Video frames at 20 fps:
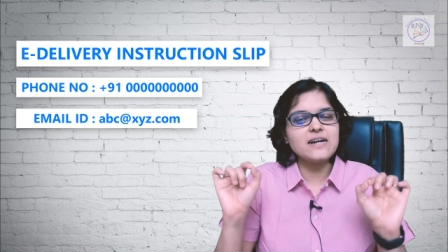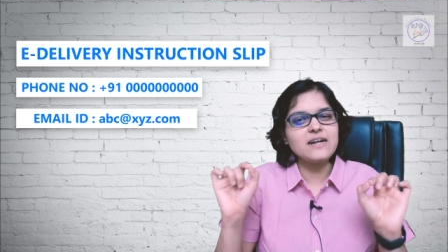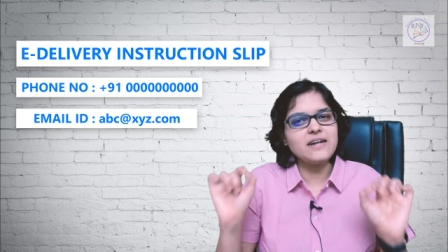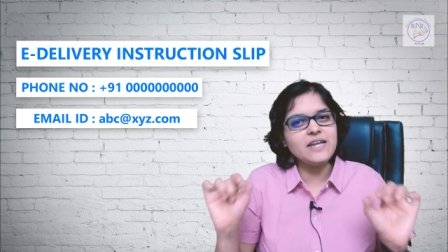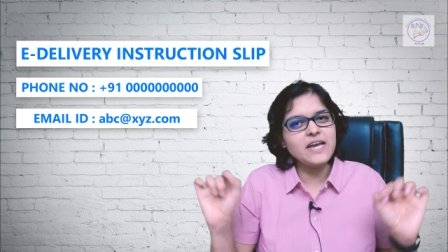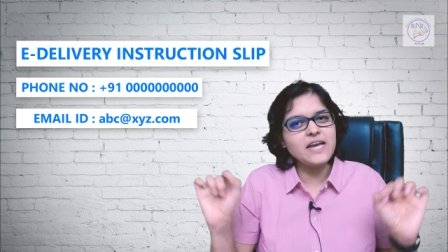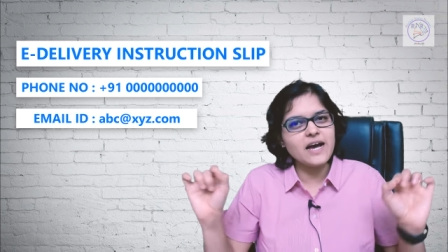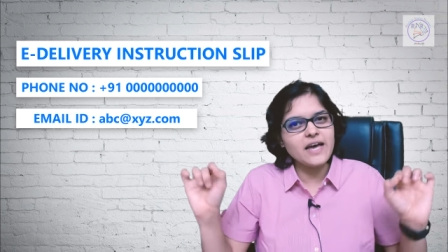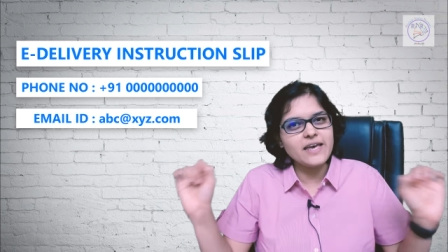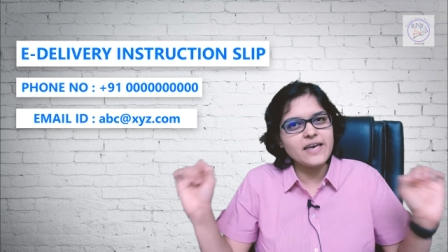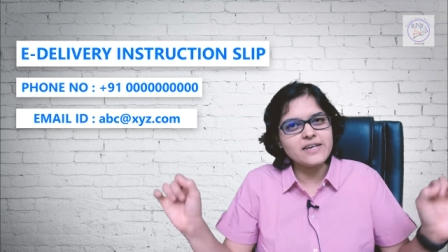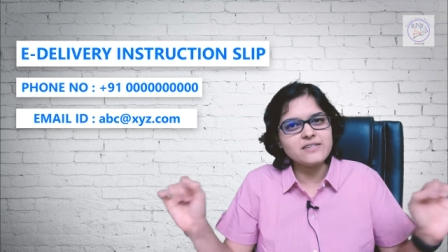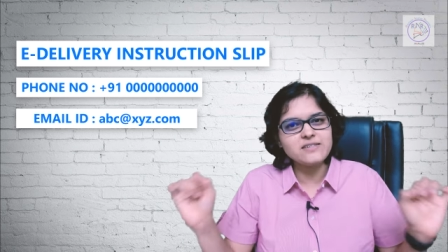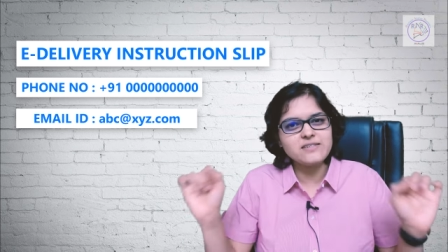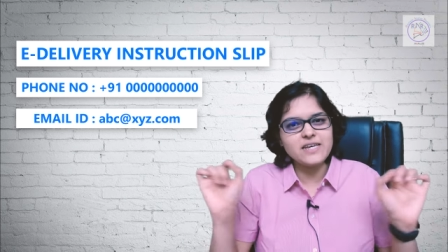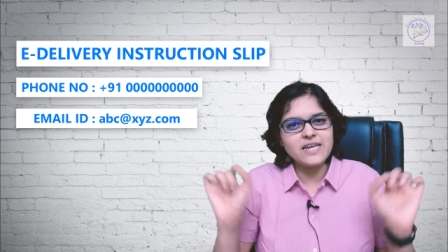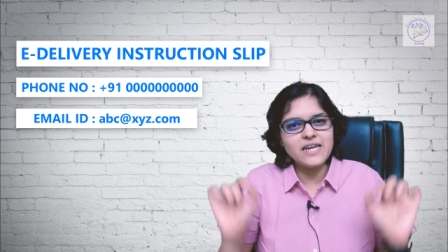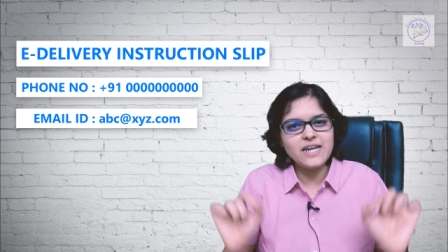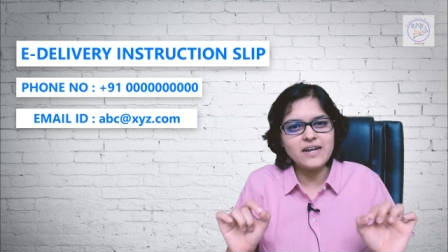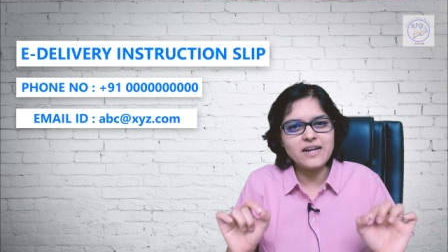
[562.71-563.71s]
D I S
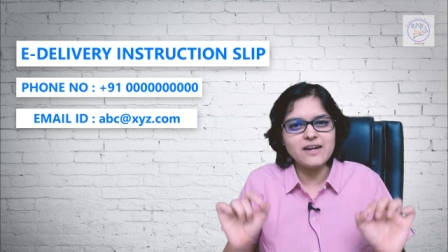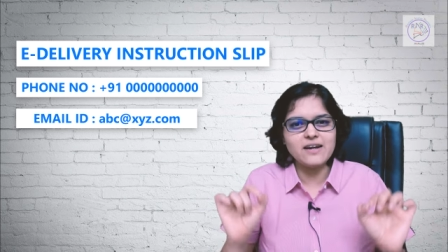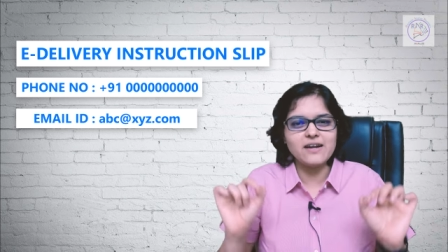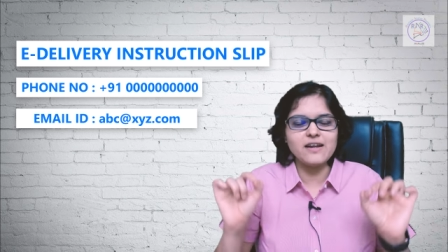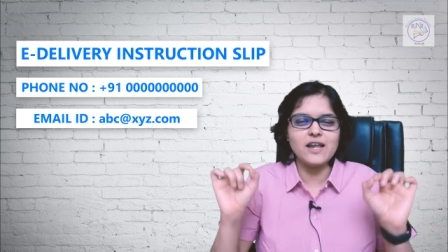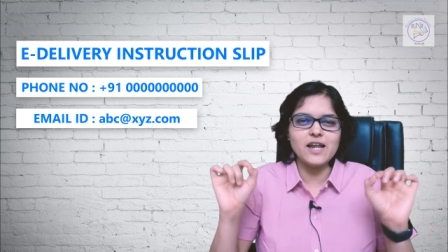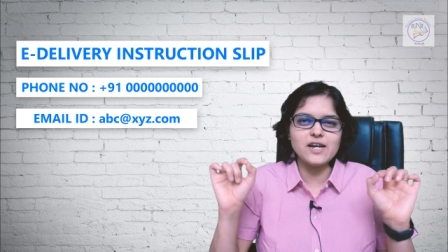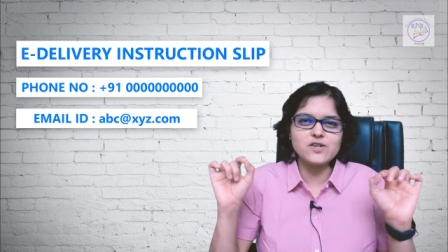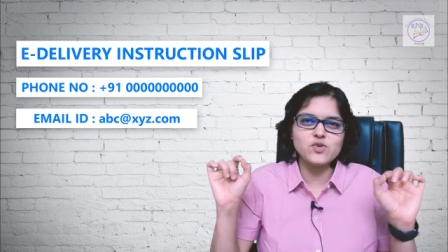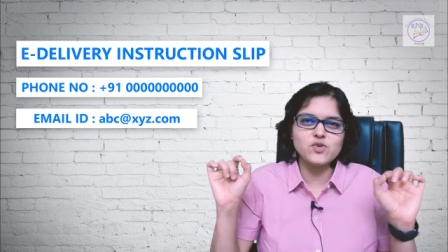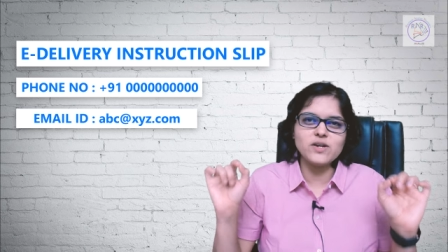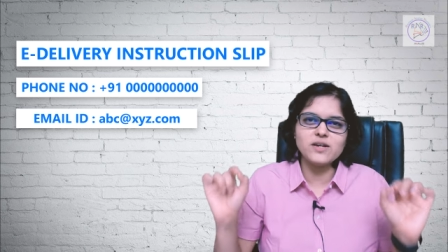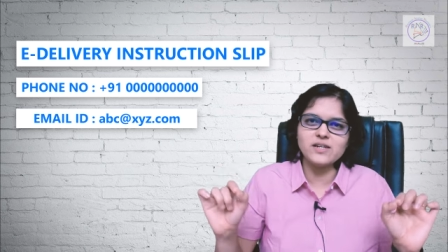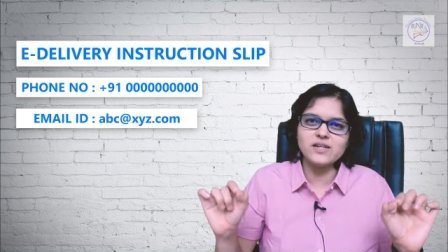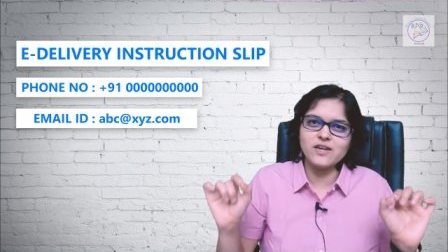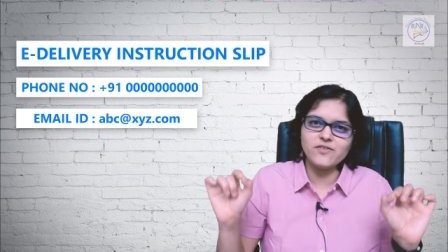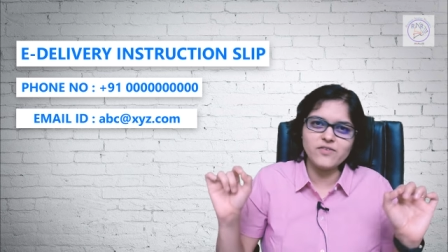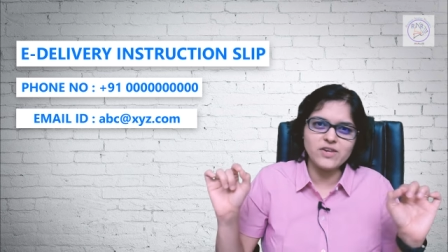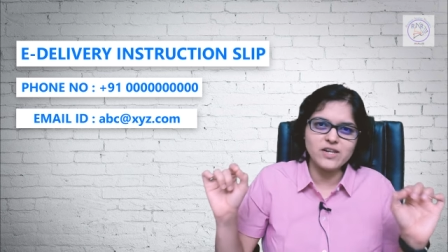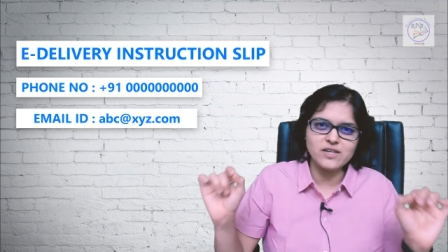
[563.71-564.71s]
E, electronic
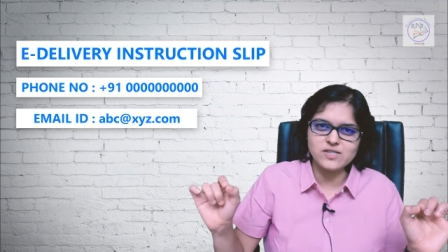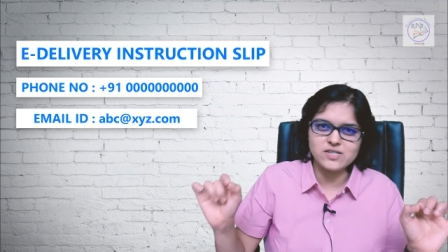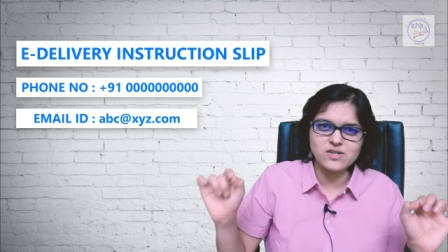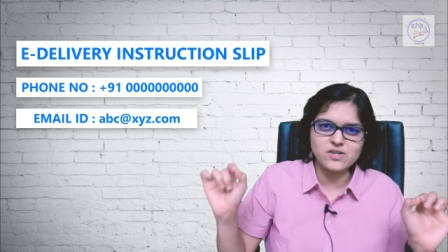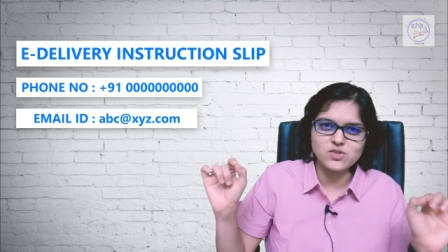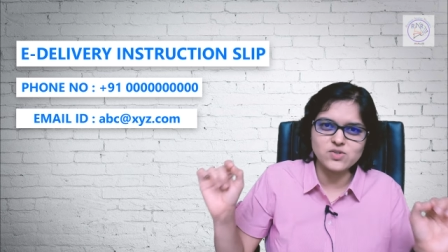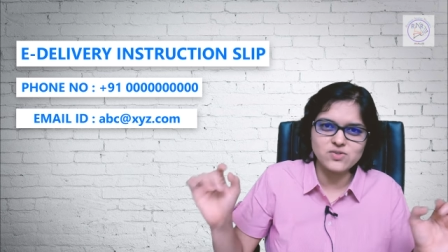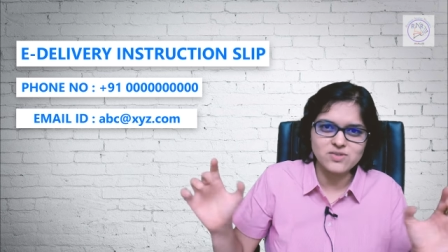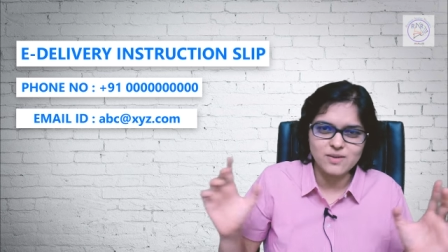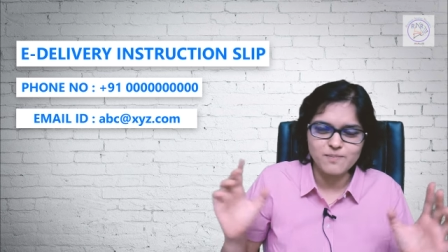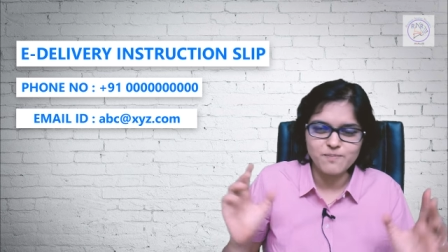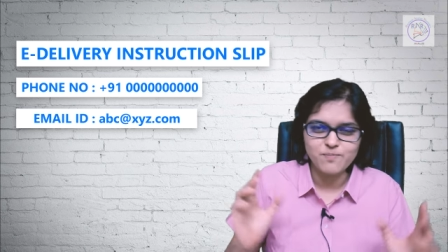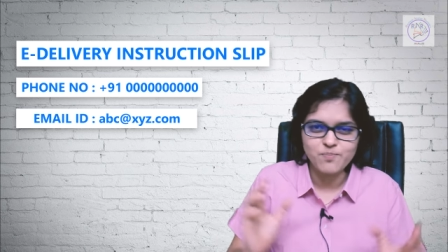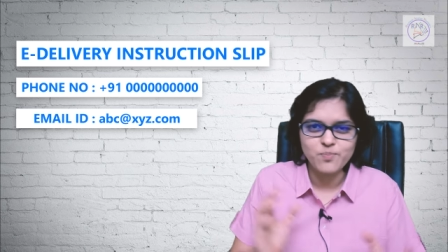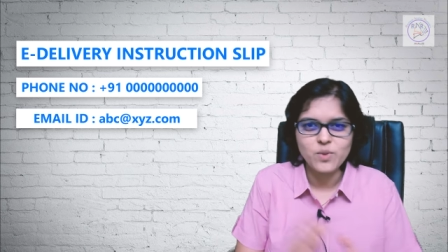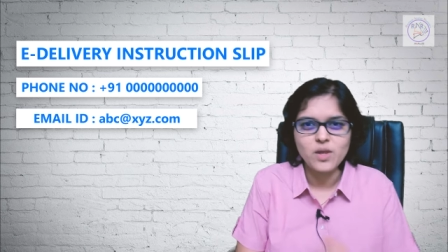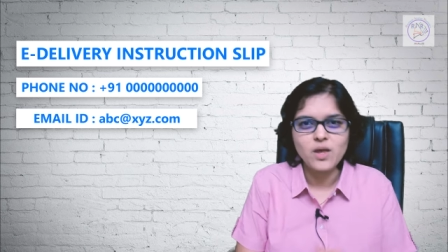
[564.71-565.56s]
delivery instruction slip.